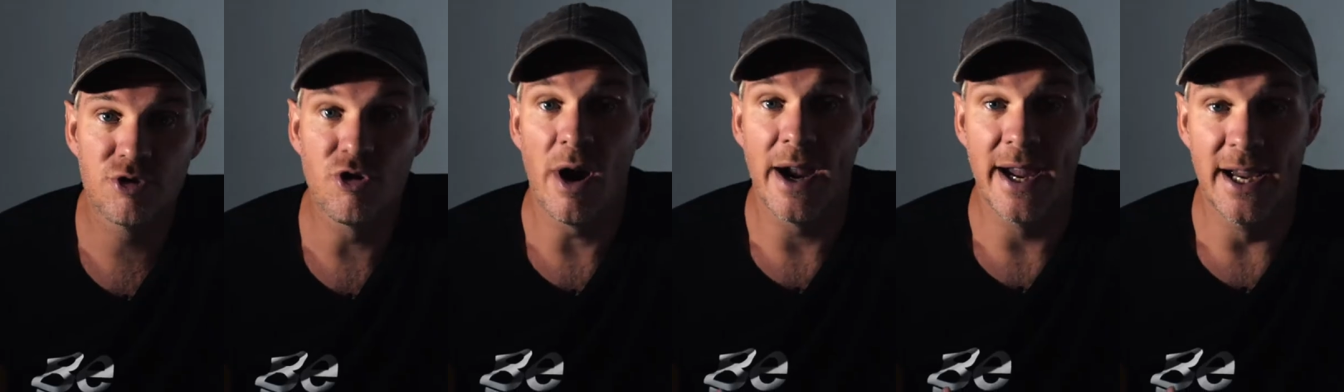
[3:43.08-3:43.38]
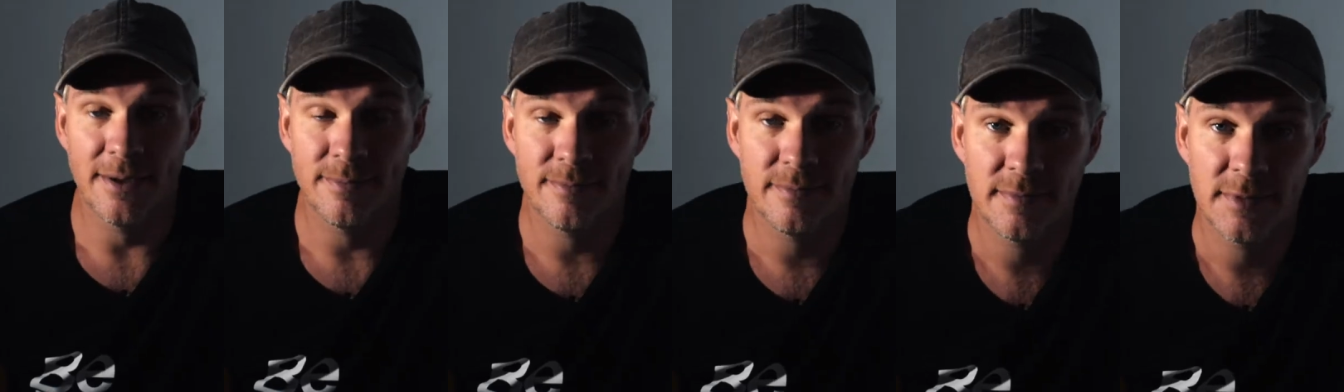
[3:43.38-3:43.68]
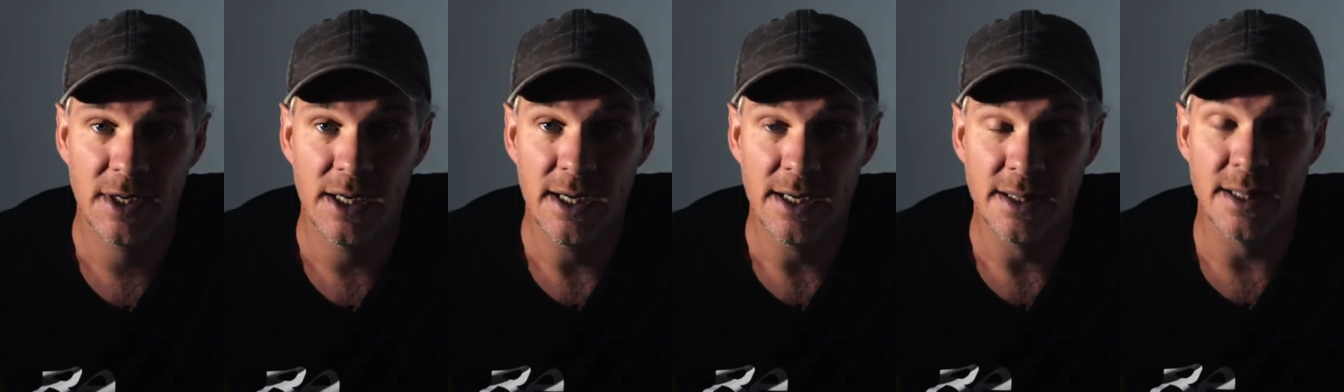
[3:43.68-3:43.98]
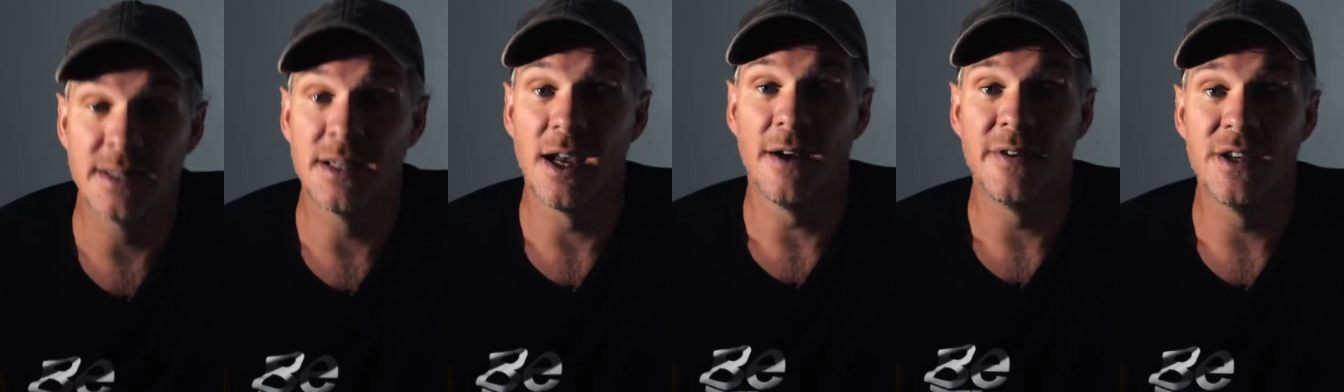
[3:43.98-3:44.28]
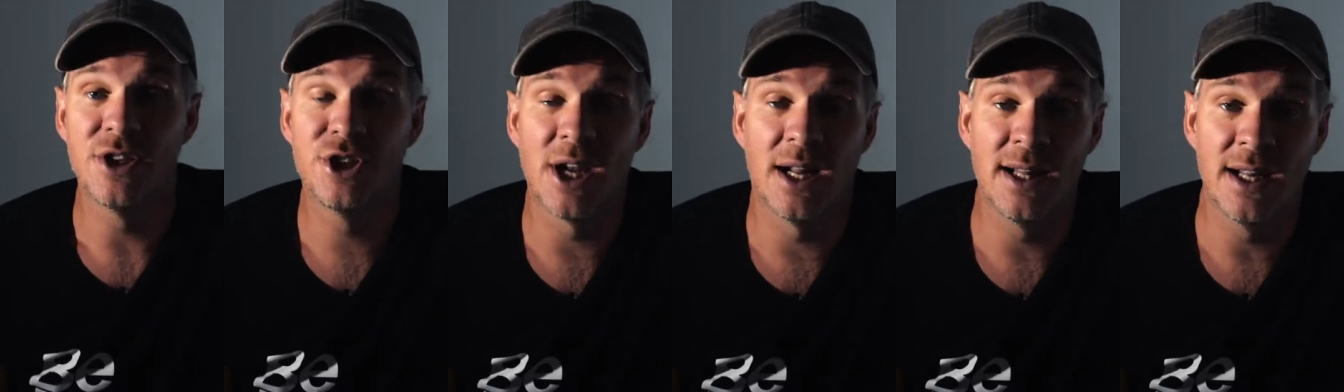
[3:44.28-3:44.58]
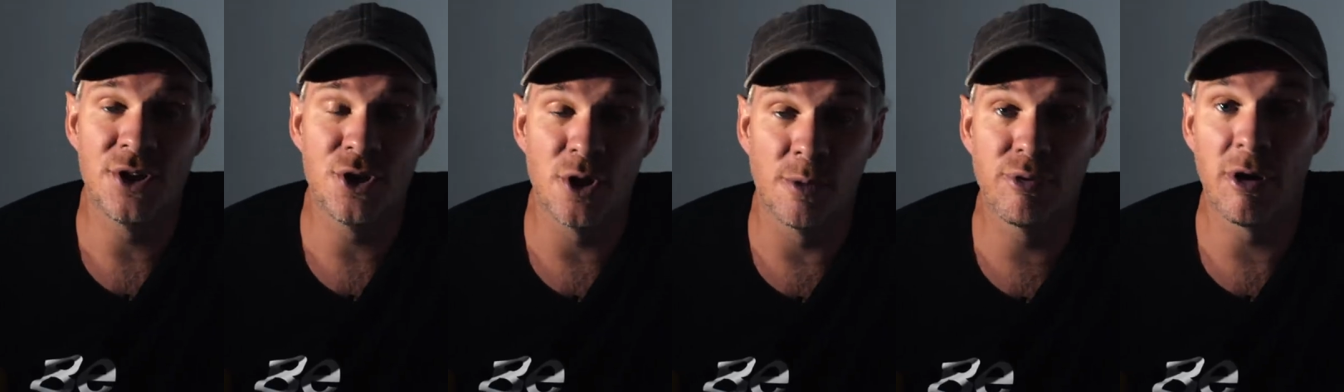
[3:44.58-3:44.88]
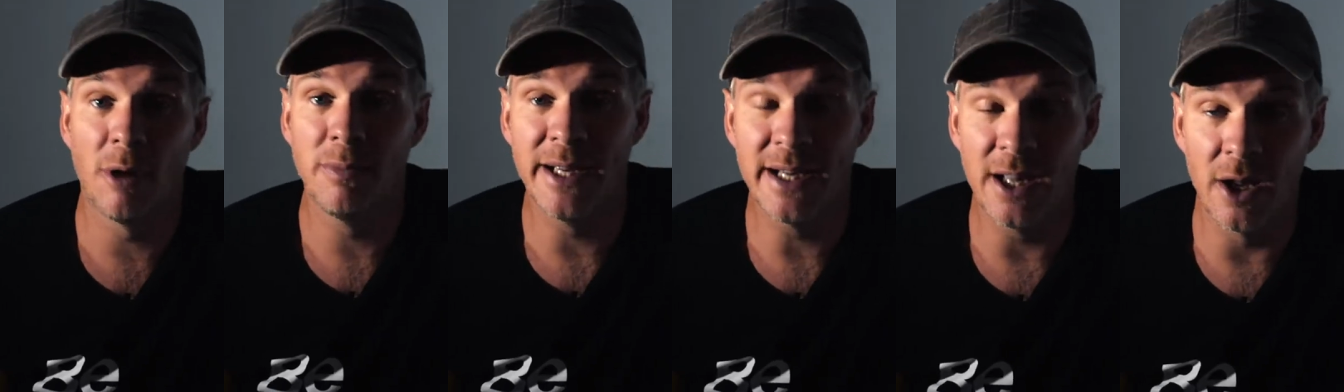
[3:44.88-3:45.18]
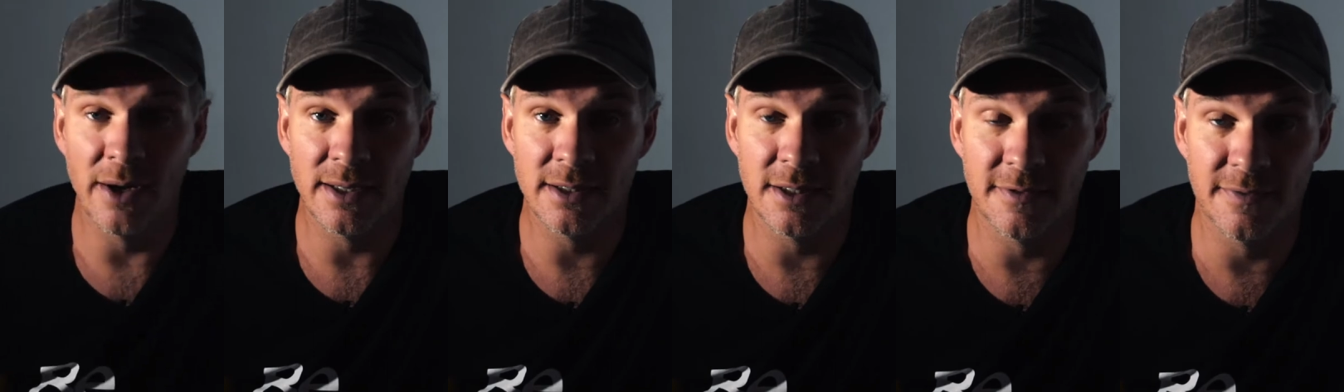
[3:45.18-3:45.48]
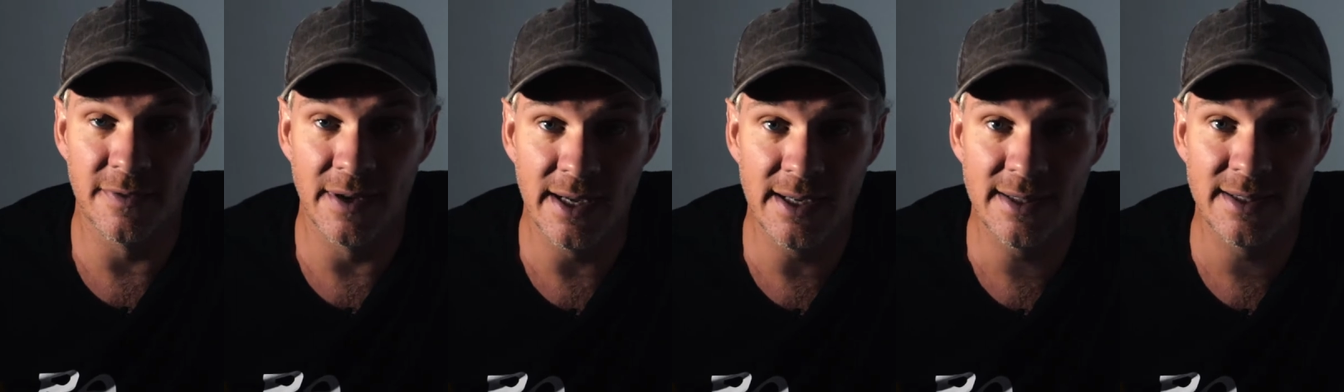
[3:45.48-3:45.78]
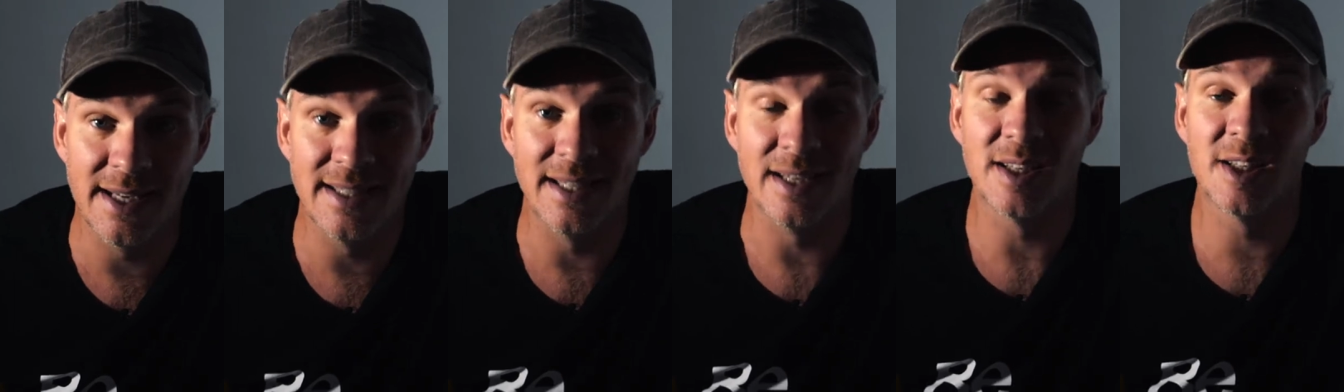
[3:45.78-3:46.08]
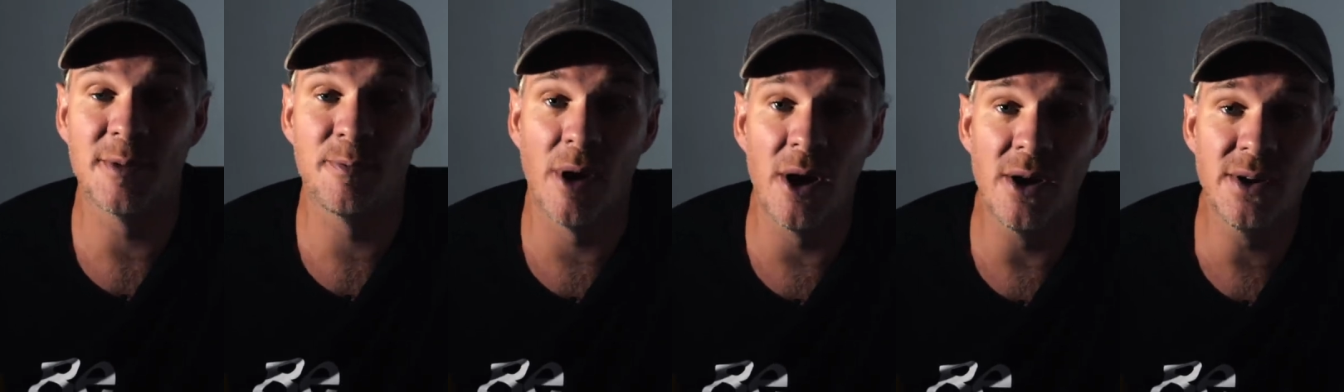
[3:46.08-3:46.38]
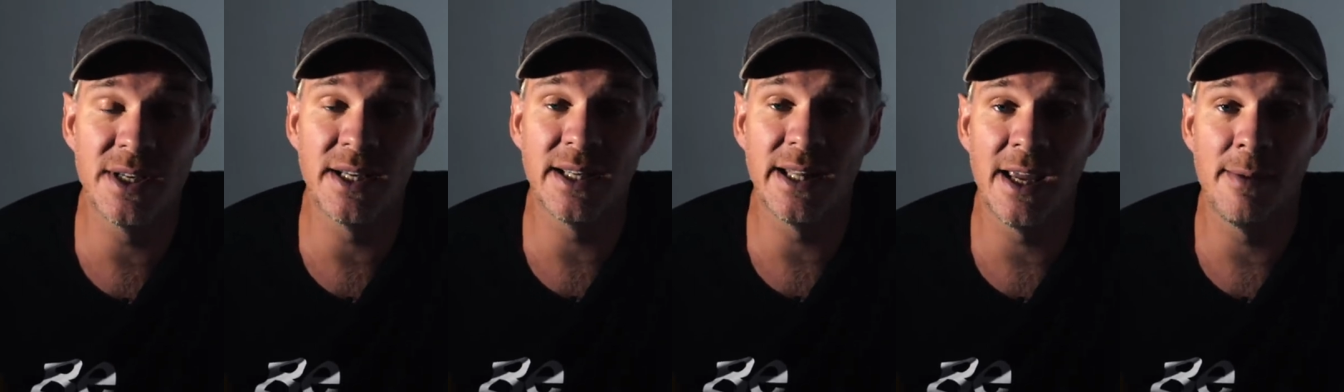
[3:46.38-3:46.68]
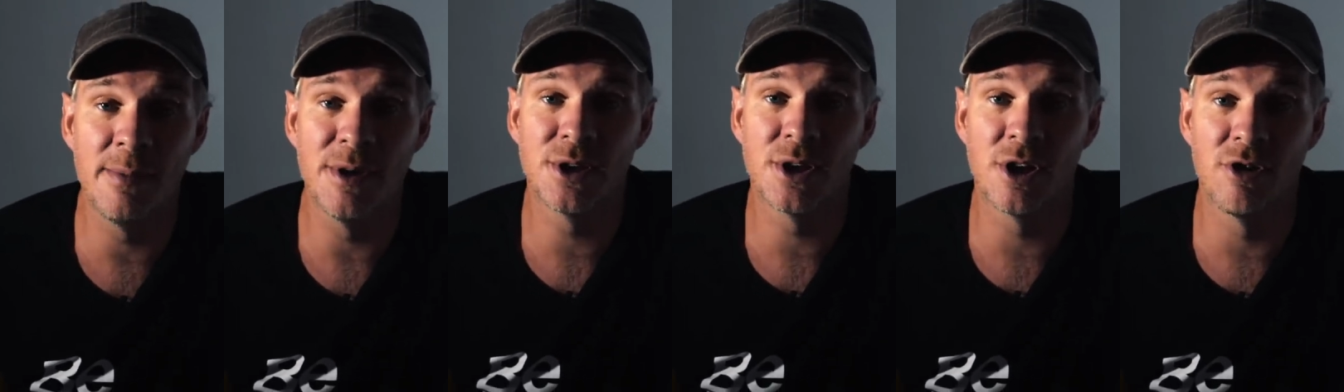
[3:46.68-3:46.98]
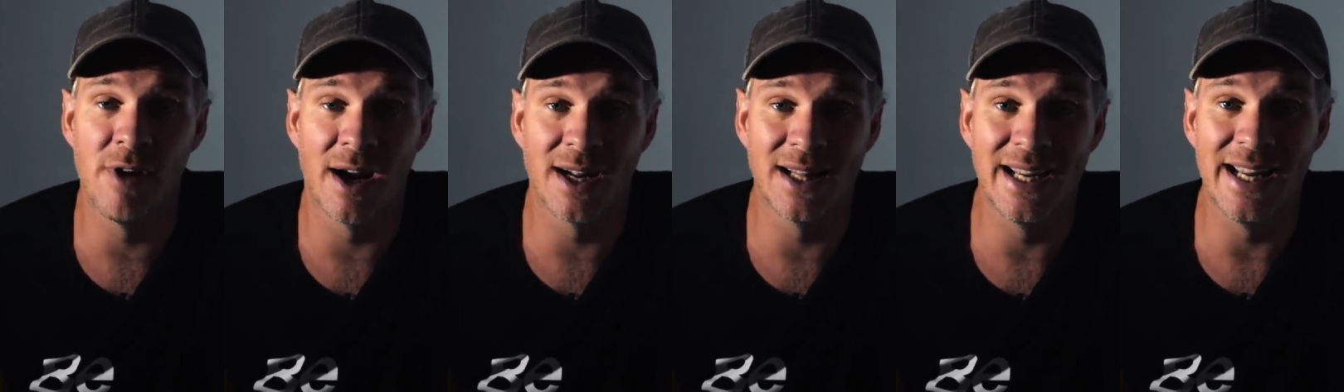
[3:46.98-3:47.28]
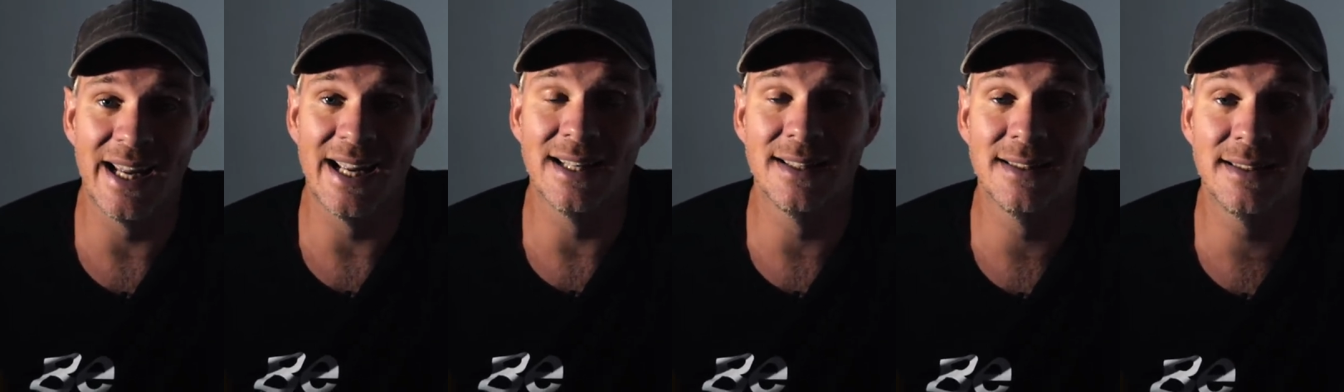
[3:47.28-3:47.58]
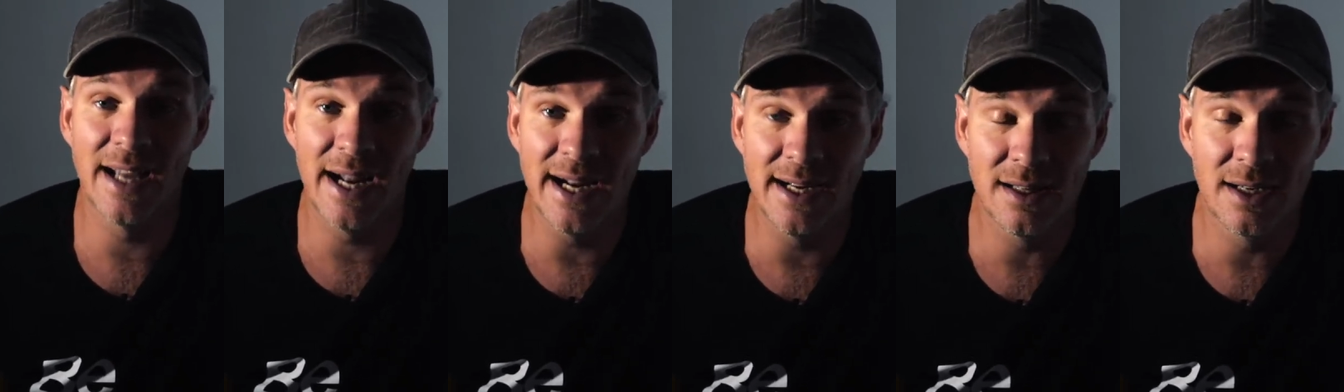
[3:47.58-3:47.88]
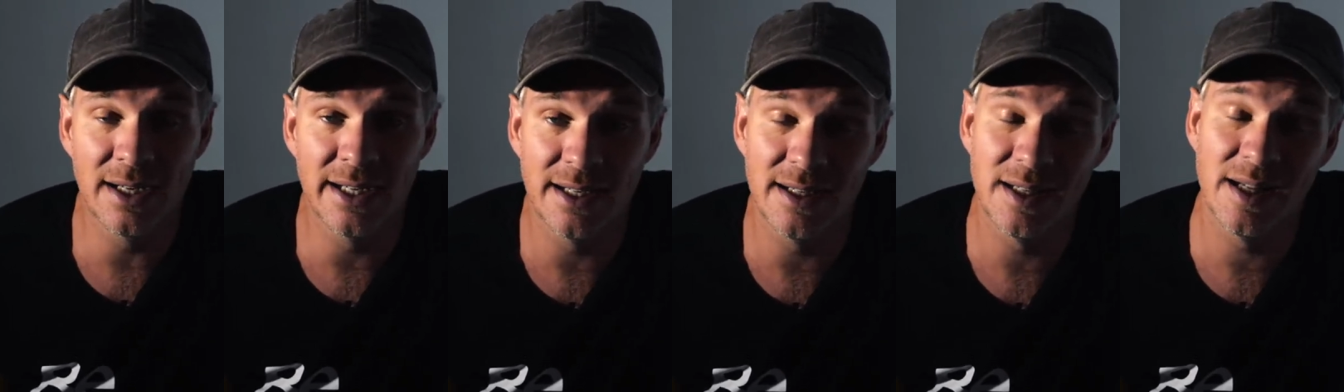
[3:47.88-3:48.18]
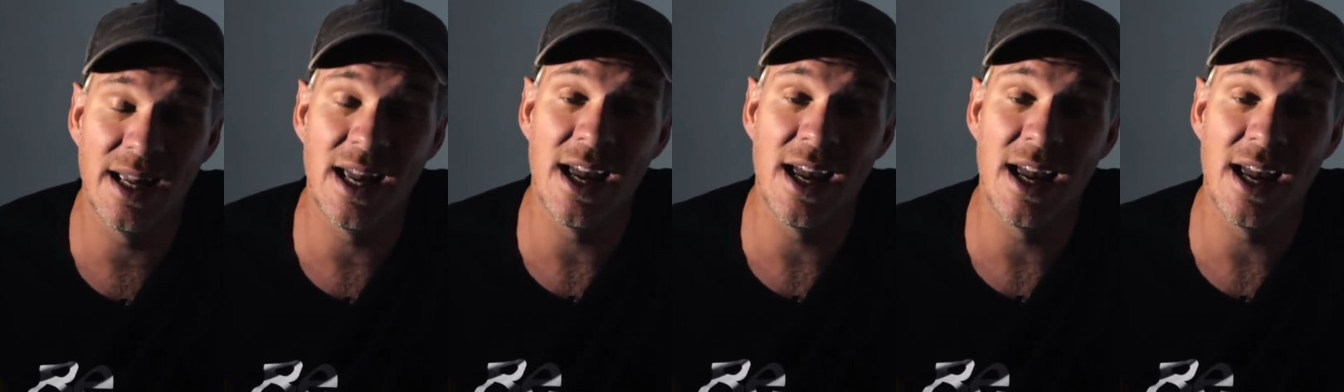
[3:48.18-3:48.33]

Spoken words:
Try it. The toughest challenge you're probably going to face is exposing the image correctly in daylight